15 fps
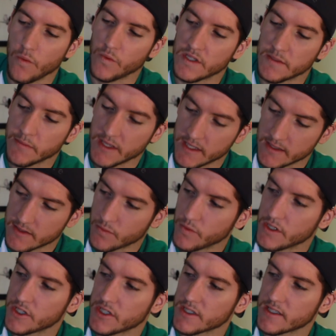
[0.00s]
which means
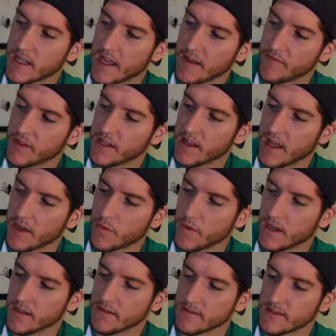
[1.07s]
we just have the leg
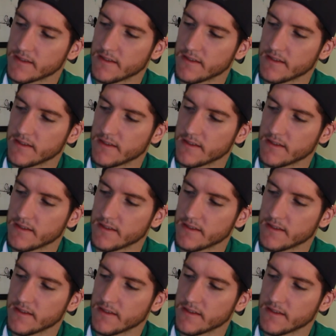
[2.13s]
wells.